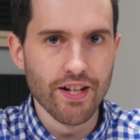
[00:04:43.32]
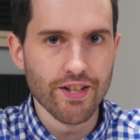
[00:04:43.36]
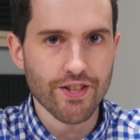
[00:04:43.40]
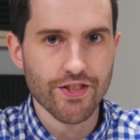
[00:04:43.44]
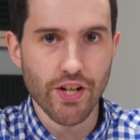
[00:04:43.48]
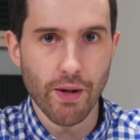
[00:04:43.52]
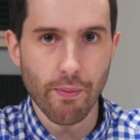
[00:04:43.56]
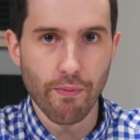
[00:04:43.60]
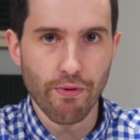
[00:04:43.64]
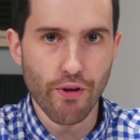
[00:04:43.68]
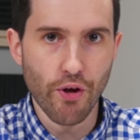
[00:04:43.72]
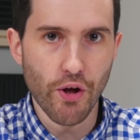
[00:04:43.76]

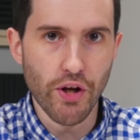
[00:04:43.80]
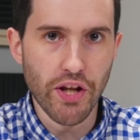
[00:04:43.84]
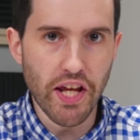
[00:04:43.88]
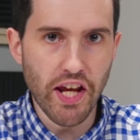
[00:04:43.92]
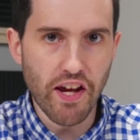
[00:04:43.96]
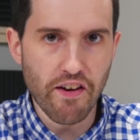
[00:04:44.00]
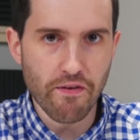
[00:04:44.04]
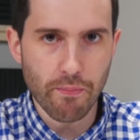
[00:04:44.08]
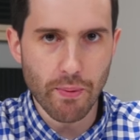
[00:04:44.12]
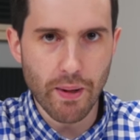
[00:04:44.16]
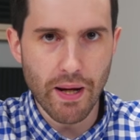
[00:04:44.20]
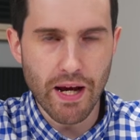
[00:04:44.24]
sub 30
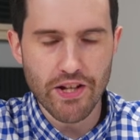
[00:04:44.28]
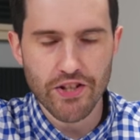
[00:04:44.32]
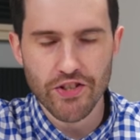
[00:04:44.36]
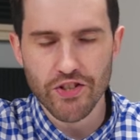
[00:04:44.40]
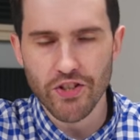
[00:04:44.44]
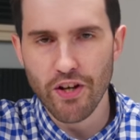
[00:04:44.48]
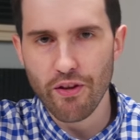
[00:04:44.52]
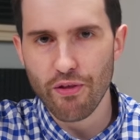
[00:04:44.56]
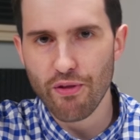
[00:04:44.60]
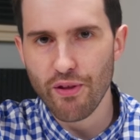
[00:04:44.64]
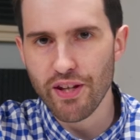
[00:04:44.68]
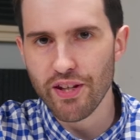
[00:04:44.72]
FPS,
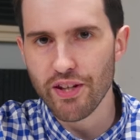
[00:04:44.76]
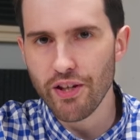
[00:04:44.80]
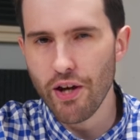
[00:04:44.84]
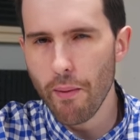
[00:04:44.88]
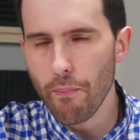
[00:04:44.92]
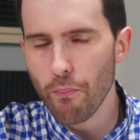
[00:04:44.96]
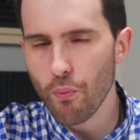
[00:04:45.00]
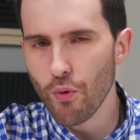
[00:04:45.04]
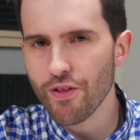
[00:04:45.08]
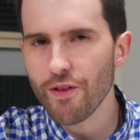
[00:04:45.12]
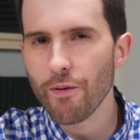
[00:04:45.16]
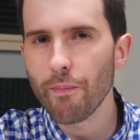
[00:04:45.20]
and I think
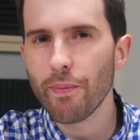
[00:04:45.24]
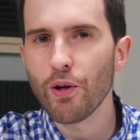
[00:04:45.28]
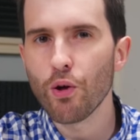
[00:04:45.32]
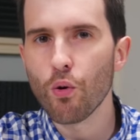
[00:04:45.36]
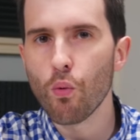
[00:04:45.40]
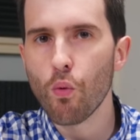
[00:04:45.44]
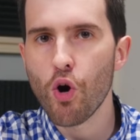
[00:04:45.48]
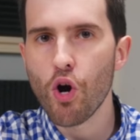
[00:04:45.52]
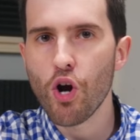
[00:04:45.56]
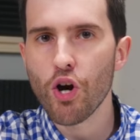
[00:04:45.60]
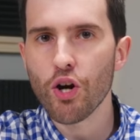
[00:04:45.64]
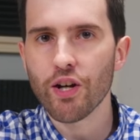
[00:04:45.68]
uh, with a bit
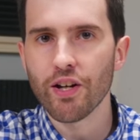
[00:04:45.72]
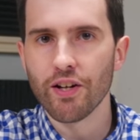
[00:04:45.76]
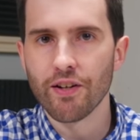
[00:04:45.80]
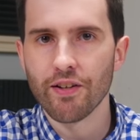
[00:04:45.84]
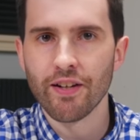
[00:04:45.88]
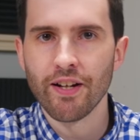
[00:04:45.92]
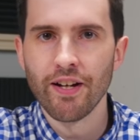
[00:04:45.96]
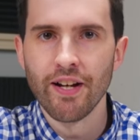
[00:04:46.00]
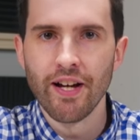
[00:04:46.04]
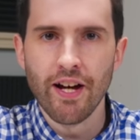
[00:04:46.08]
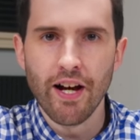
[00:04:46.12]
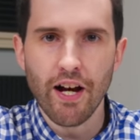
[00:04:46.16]
of work
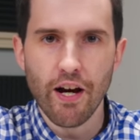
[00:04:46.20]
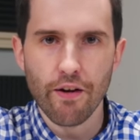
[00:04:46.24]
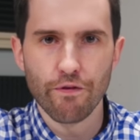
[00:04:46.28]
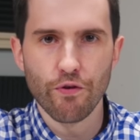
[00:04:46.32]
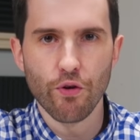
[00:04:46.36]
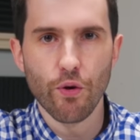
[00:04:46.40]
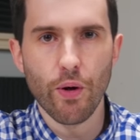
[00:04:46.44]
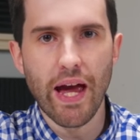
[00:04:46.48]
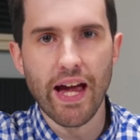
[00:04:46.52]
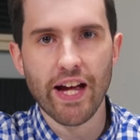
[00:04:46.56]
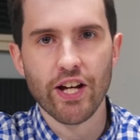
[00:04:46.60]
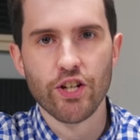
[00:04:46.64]
and a
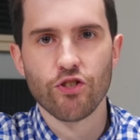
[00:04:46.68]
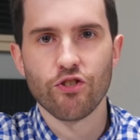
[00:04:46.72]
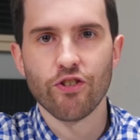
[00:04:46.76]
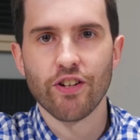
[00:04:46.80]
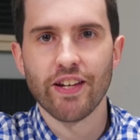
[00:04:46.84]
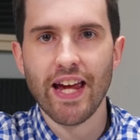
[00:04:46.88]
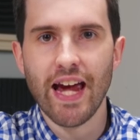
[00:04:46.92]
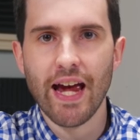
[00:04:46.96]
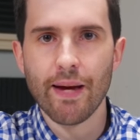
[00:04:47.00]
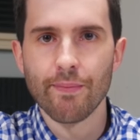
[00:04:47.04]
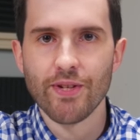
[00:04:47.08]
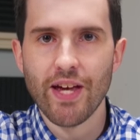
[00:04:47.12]
few extra
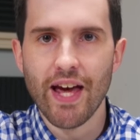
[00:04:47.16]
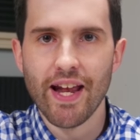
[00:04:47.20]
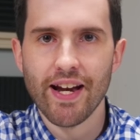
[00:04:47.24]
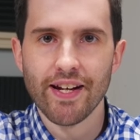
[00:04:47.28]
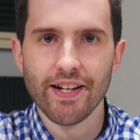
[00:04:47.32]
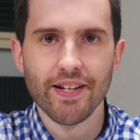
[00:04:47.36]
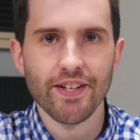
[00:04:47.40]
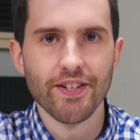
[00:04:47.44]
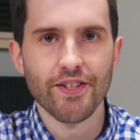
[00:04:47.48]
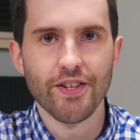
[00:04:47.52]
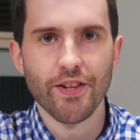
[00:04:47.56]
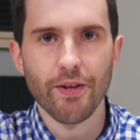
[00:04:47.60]
games
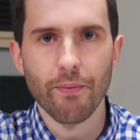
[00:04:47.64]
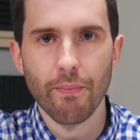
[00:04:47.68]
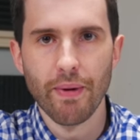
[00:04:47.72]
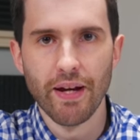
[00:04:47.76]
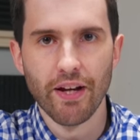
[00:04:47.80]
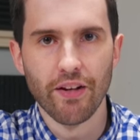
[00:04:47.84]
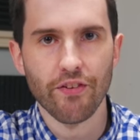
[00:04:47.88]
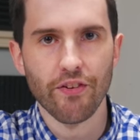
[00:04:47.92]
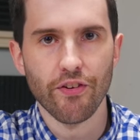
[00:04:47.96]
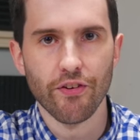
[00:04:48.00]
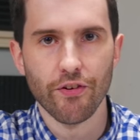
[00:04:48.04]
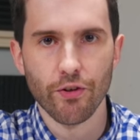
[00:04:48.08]
added into the
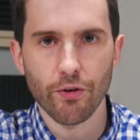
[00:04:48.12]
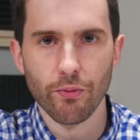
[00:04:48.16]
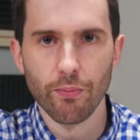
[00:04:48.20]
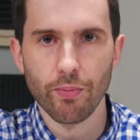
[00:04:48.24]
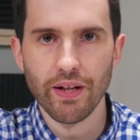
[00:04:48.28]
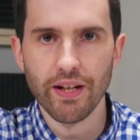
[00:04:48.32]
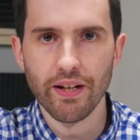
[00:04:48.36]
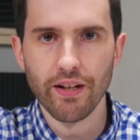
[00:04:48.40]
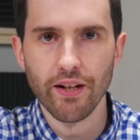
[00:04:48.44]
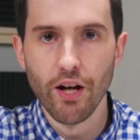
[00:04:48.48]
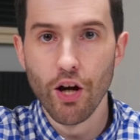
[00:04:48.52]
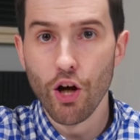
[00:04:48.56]
mix, this could
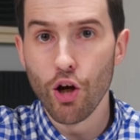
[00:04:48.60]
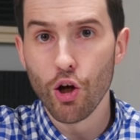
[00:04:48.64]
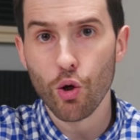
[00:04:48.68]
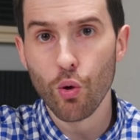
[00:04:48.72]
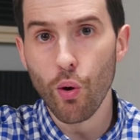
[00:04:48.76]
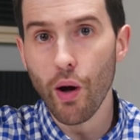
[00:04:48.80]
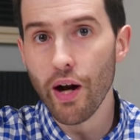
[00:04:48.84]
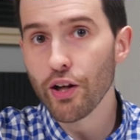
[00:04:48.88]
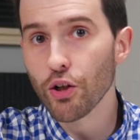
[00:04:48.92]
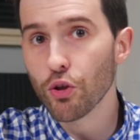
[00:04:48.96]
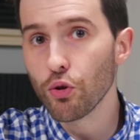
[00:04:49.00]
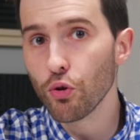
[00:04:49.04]
be
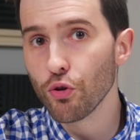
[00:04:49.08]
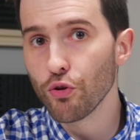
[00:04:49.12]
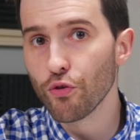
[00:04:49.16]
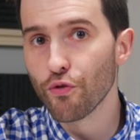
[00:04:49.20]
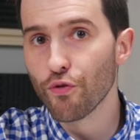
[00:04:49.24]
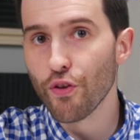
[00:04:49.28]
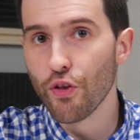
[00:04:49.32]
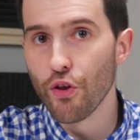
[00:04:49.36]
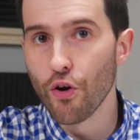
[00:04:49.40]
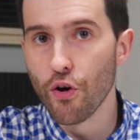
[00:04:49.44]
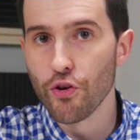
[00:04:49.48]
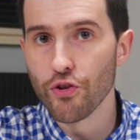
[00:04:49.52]
quite good
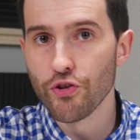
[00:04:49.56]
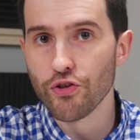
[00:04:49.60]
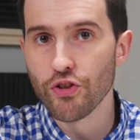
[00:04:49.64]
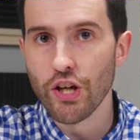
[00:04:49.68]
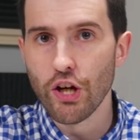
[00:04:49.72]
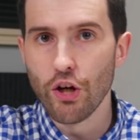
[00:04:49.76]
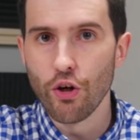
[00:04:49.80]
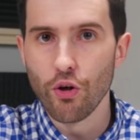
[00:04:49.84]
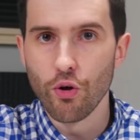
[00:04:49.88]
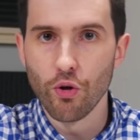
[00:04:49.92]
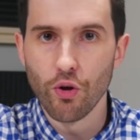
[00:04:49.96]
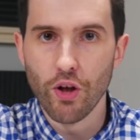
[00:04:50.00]
for those
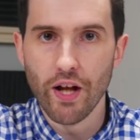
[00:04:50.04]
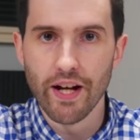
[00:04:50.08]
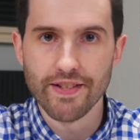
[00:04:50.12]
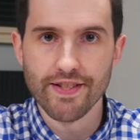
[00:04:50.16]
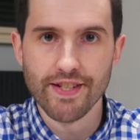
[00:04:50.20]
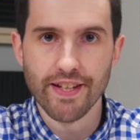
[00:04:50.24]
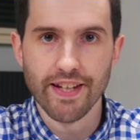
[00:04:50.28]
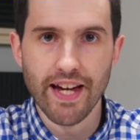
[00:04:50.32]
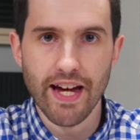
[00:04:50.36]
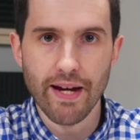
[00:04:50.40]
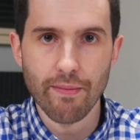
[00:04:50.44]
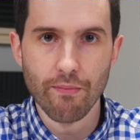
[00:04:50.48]
who like
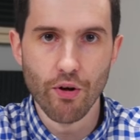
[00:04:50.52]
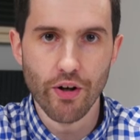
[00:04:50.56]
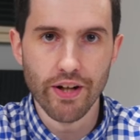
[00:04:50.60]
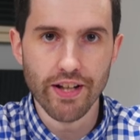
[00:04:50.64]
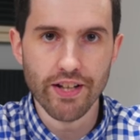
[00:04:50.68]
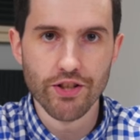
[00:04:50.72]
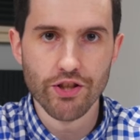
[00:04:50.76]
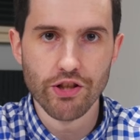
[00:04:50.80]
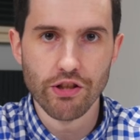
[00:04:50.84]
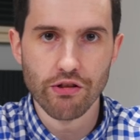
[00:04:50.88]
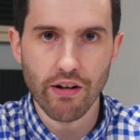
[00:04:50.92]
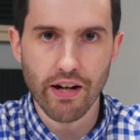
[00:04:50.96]
to game on
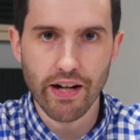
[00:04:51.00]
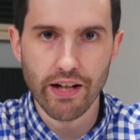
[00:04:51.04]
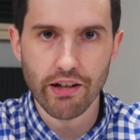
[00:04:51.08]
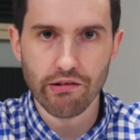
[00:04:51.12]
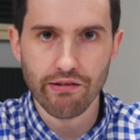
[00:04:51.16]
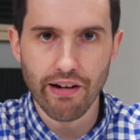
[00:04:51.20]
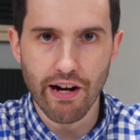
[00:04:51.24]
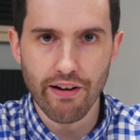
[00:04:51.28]
integrated